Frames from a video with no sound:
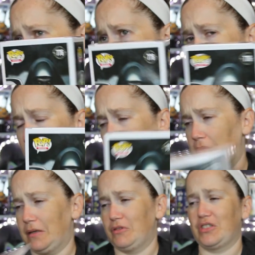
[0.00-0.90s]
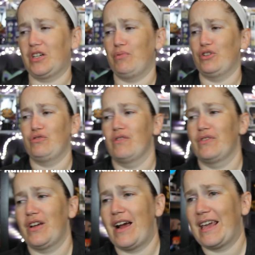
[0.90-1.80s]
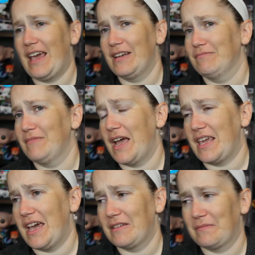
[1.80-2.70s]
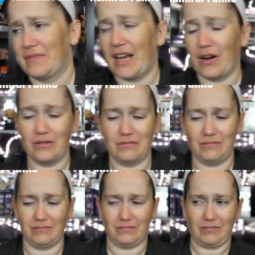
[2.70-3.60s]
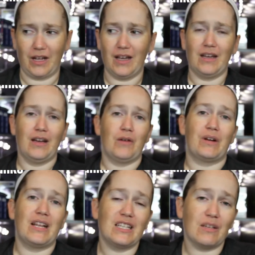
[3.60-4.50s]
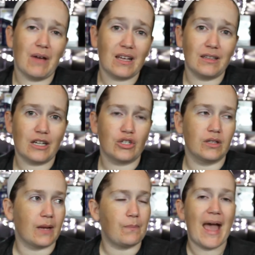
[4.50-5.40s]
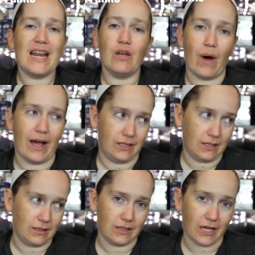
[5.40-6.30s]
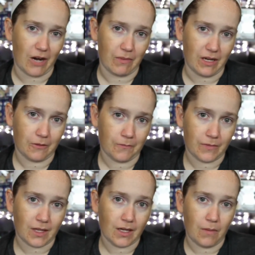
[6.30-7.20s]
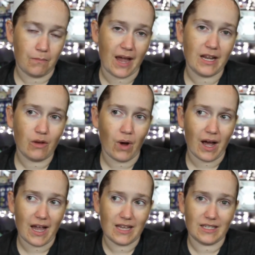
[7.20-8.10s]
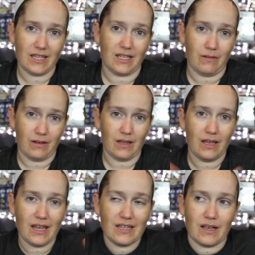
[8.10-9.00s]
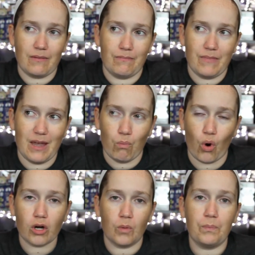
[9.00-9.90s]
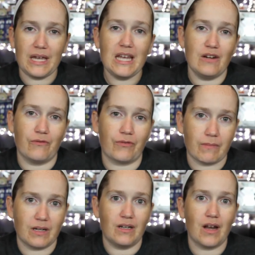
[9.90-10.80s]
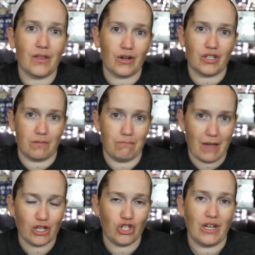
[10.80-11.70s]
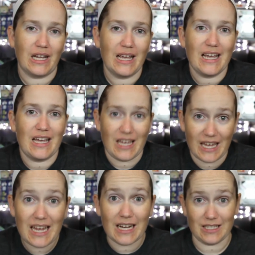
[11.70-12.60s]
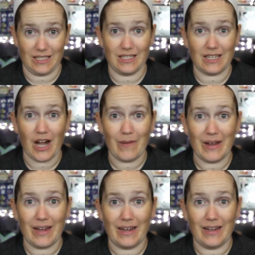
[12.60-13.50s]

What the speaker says: I'm just gonna put you over there. I can't. But it is in my collection. Like, Pennywise doesn't scare me. Pennywise is a immortal being from another dimension. He doesn't scare me.